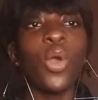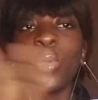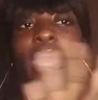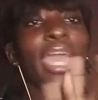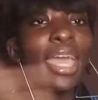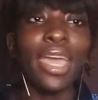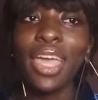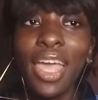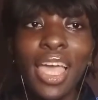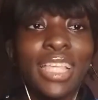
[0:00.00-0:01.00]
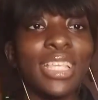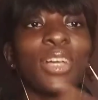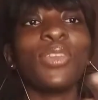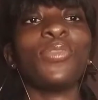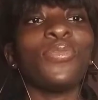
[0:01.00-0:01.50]
Okay,
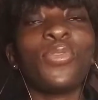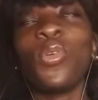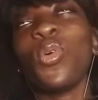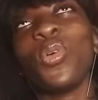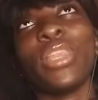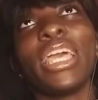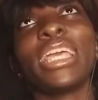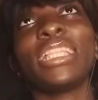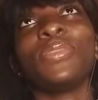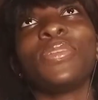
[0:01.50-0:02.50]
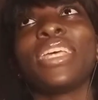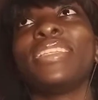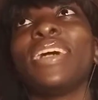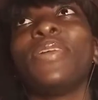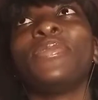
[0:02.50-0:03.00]
second of all, like the one
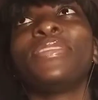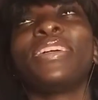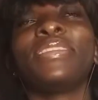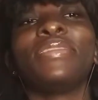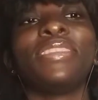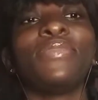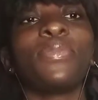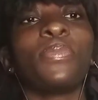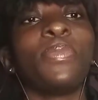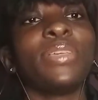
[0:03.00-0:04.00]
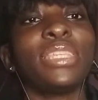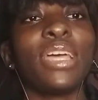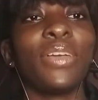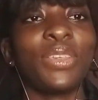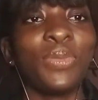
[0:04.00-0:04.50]
that I would try to see from
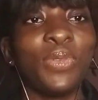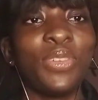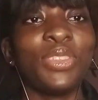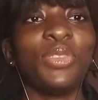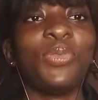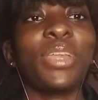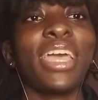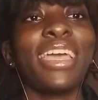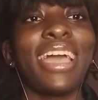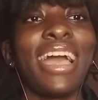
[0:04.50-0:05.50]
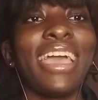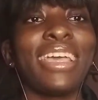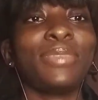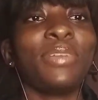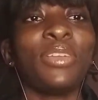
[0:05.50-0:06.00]
personal experience is the one I experienced.